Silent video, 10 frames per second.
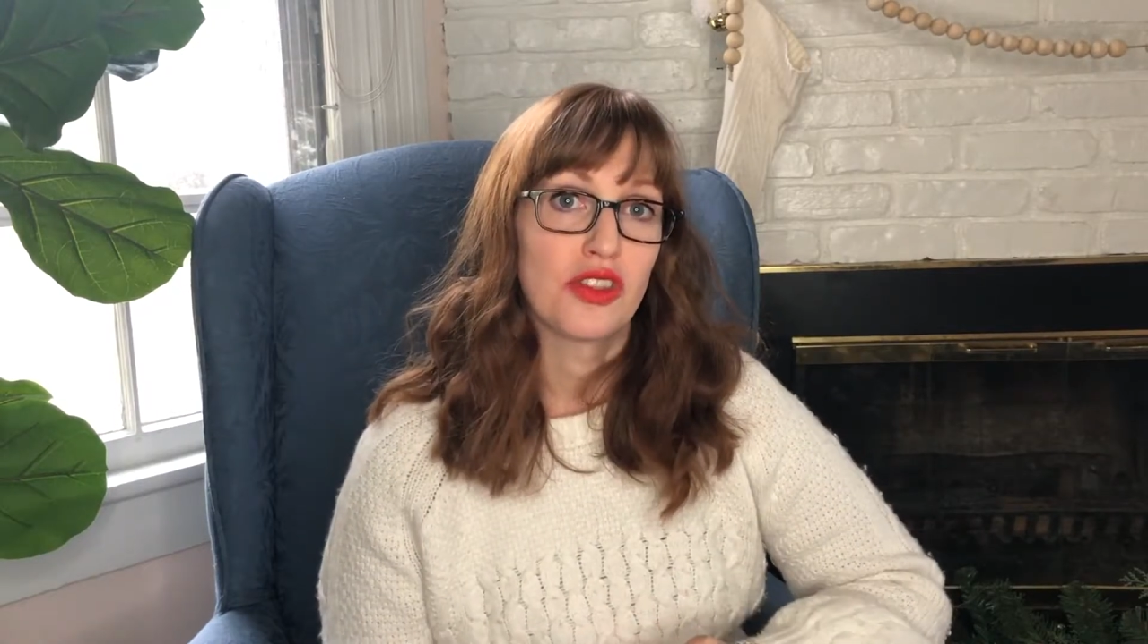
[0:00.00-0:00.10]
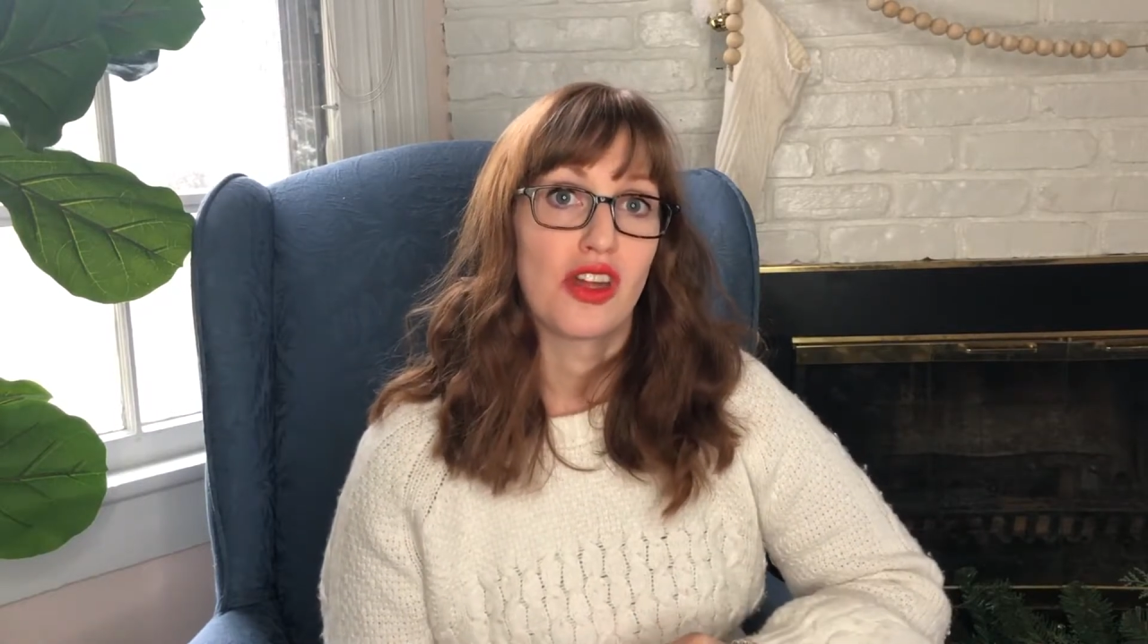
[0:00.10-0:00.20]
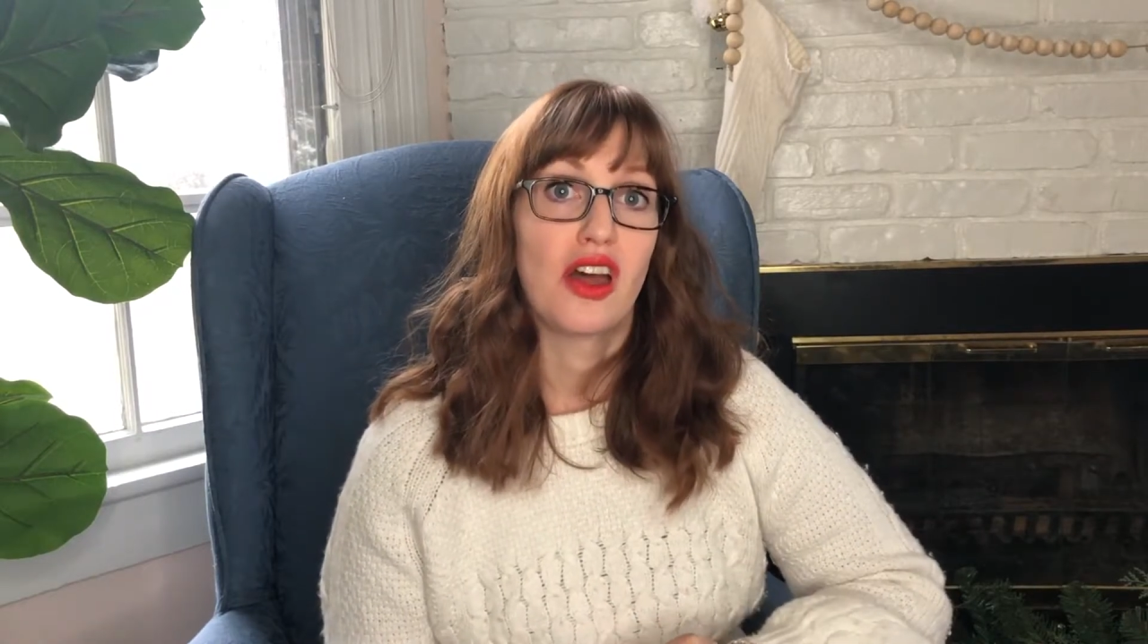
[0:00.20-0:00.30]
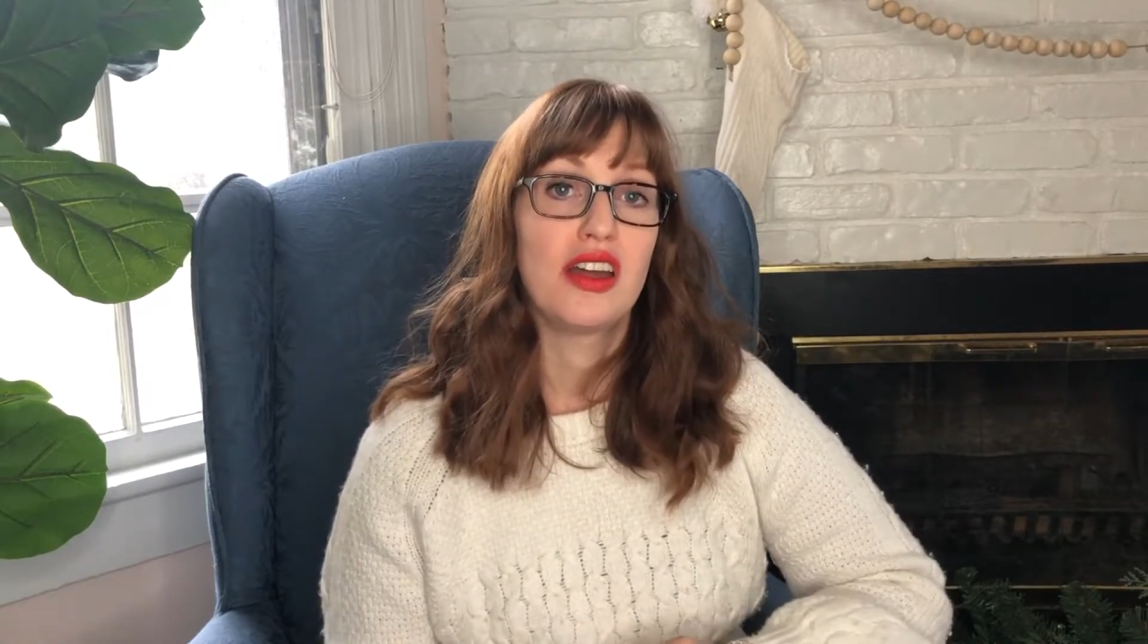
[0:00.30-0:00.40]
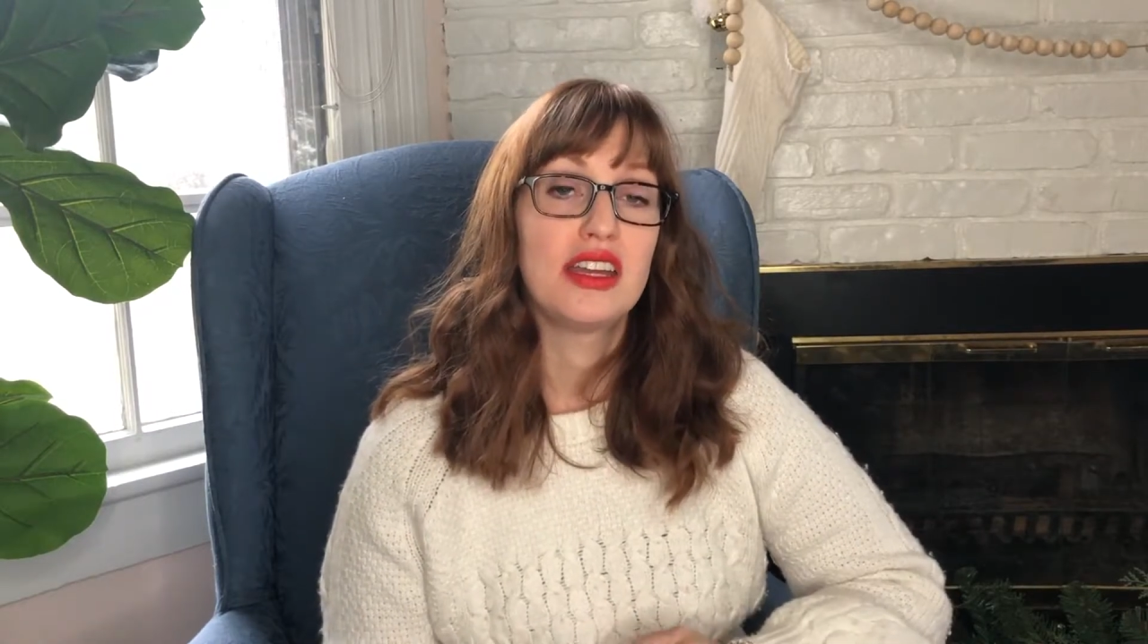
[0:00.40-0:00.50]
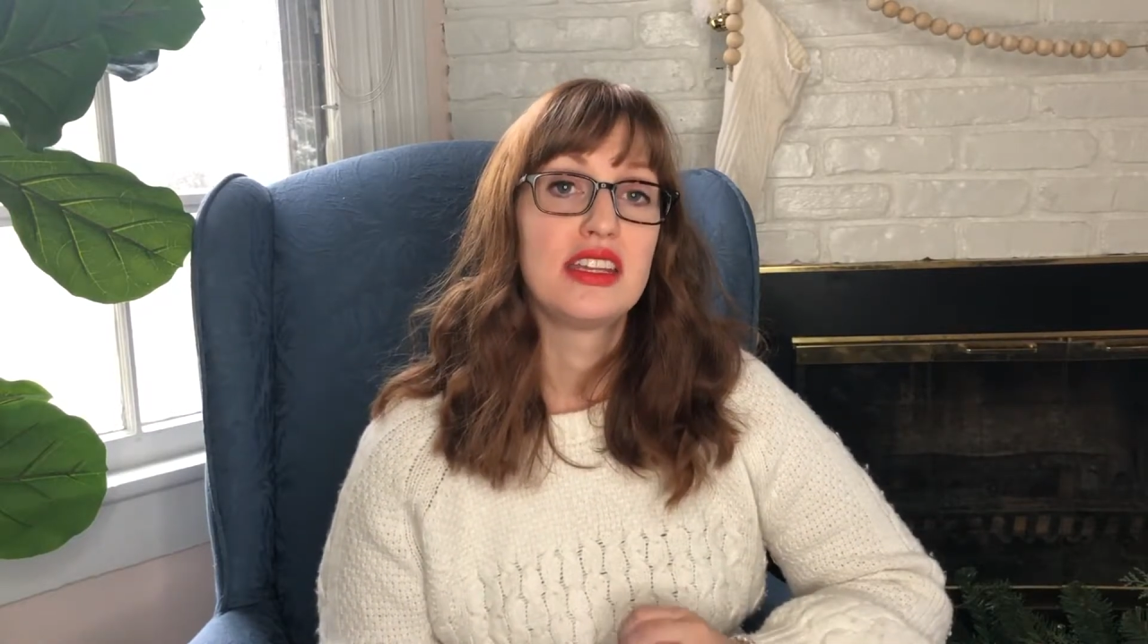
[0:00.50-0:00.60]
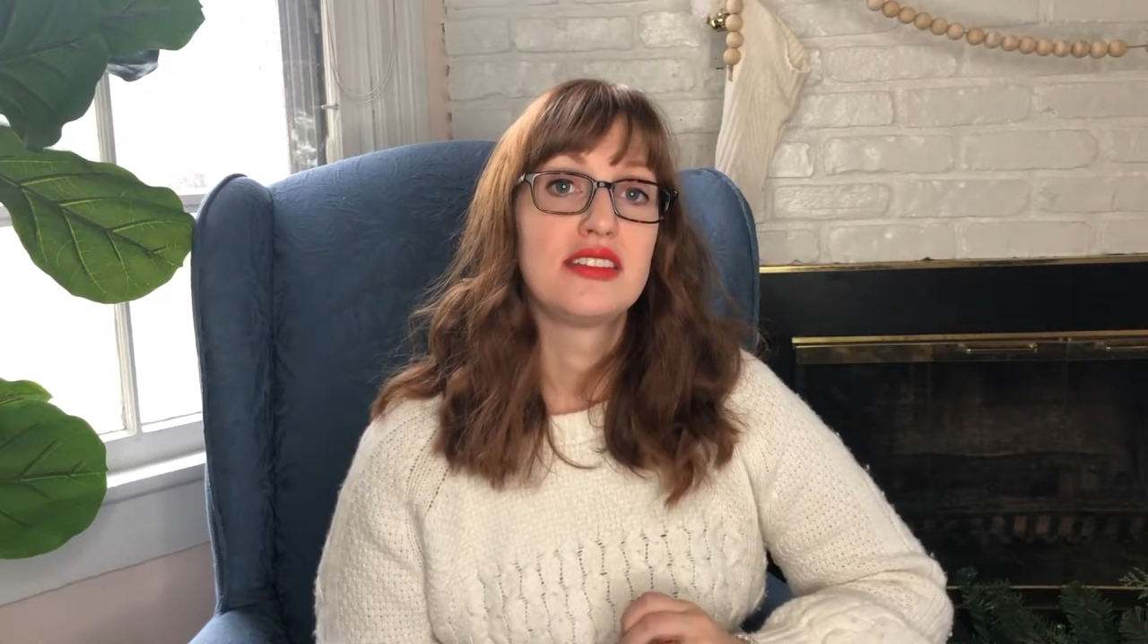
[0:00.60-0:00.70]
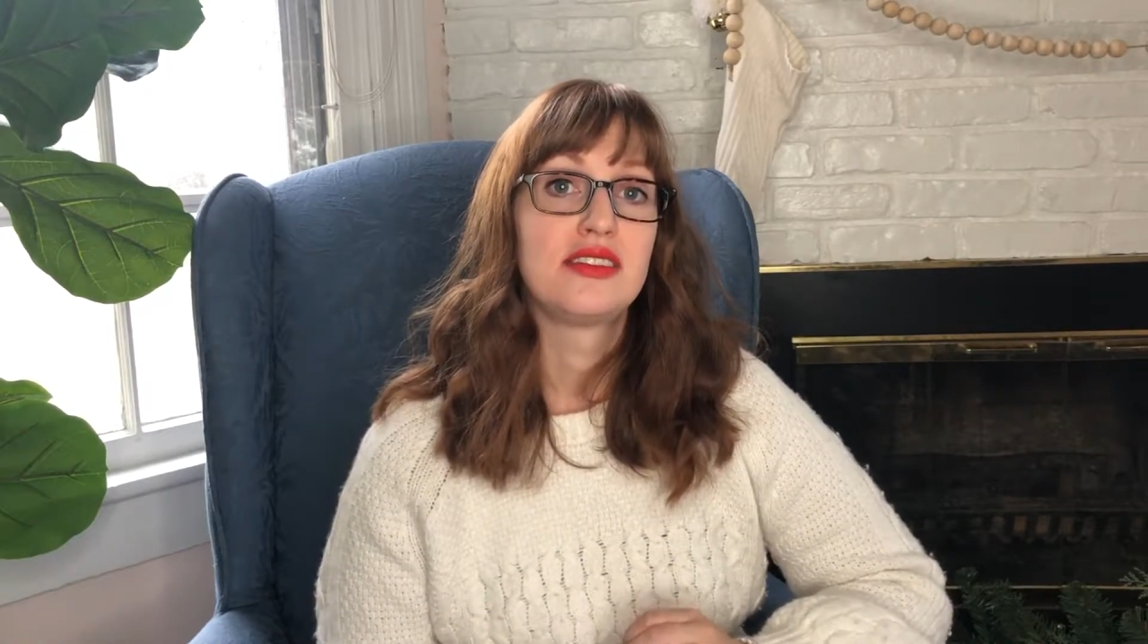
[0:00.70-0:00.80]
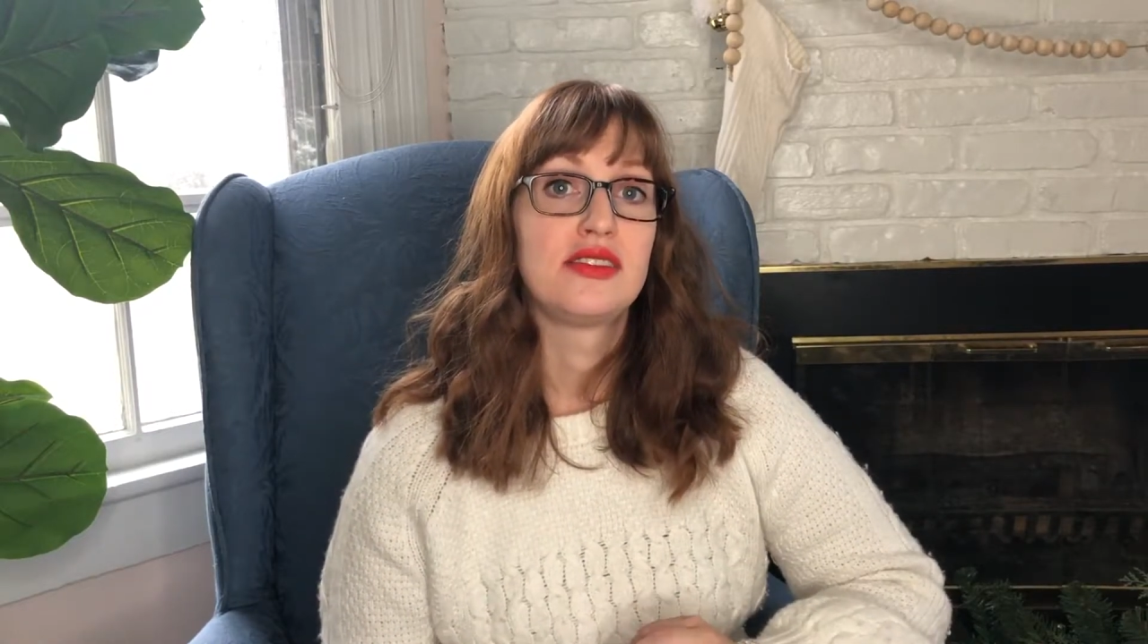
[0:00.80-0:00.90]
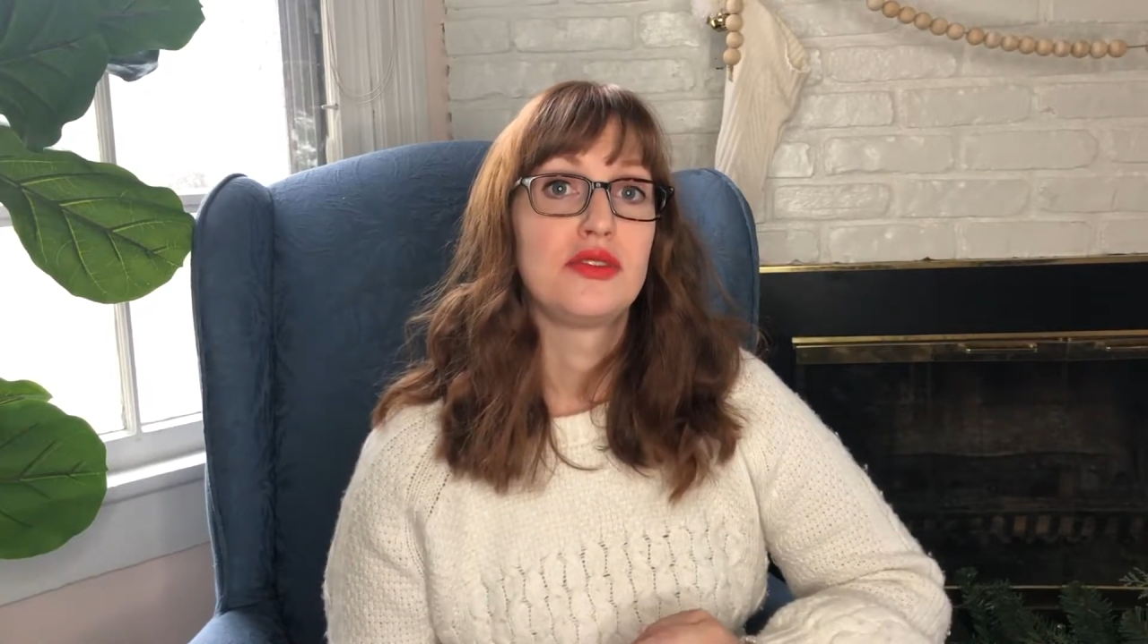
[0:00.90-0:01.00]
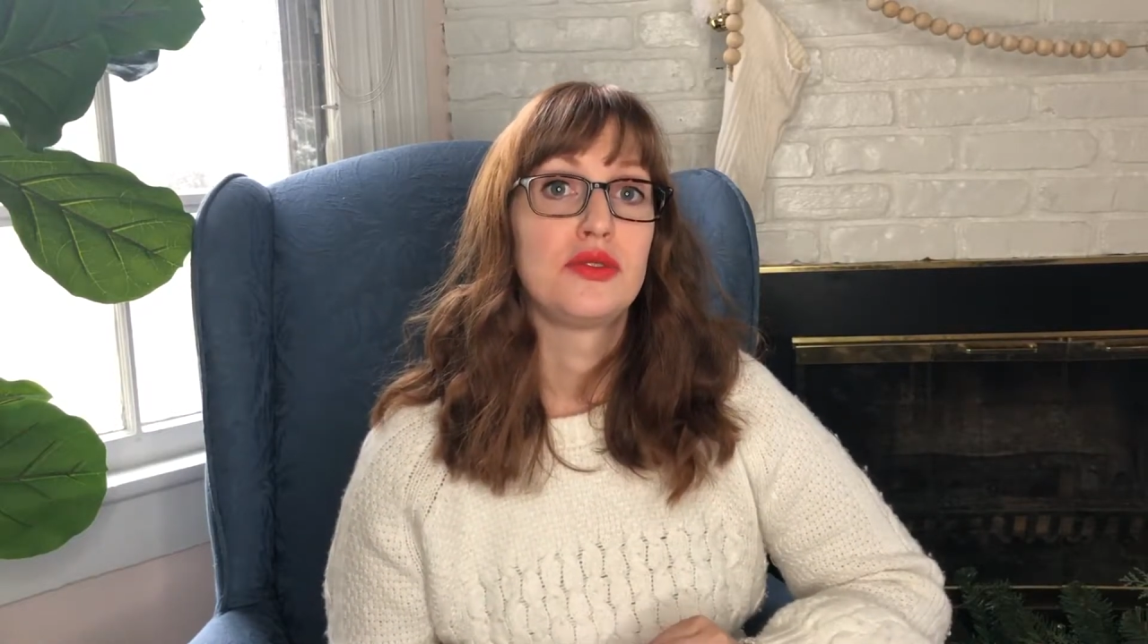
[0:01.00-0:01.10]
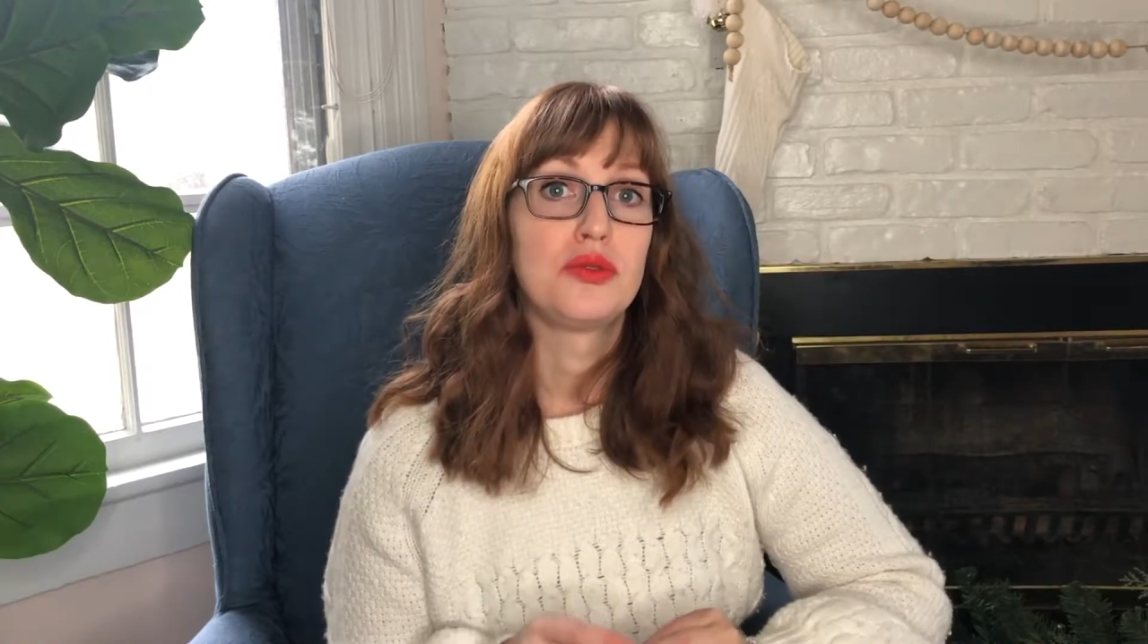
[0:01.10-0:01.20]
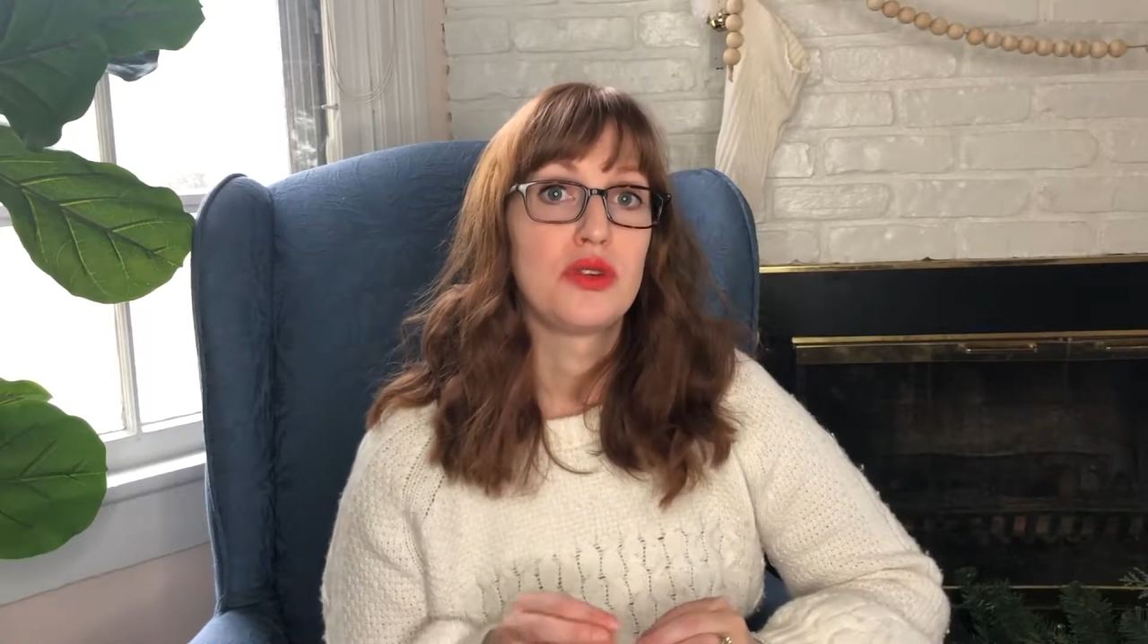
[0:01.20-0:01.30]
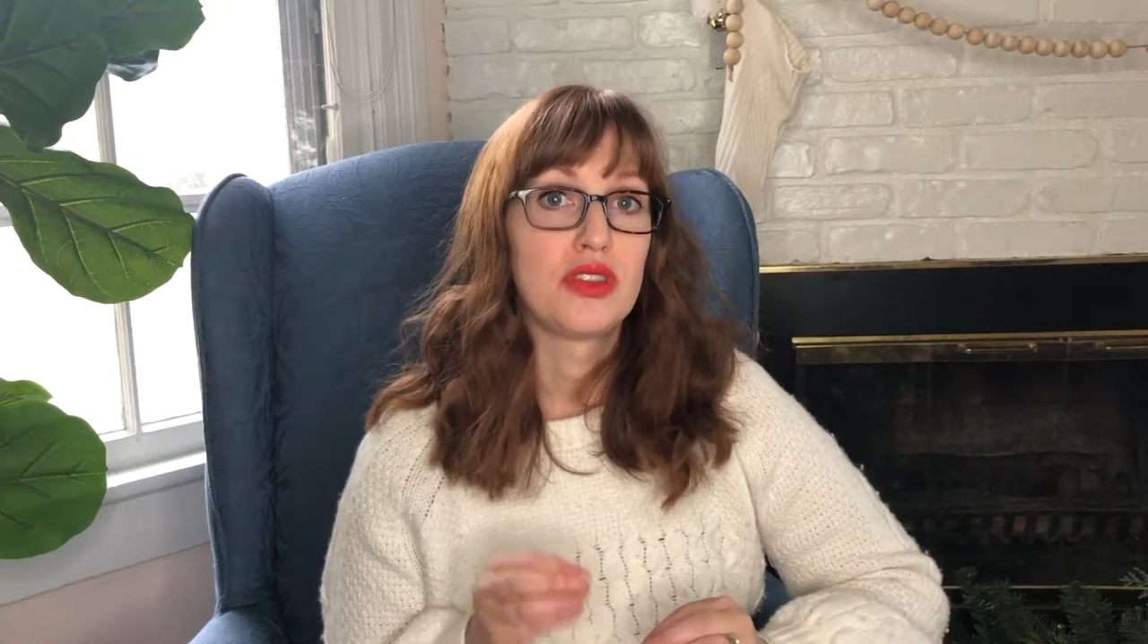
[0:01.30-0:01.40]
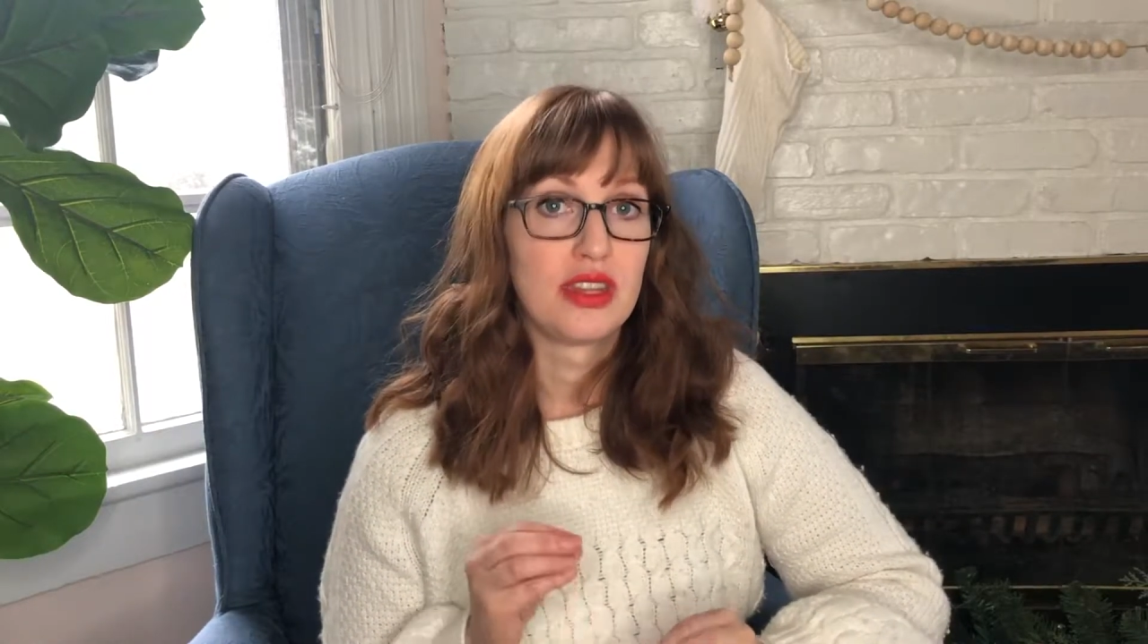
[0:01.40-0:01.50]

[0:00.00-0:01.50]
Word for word: thought into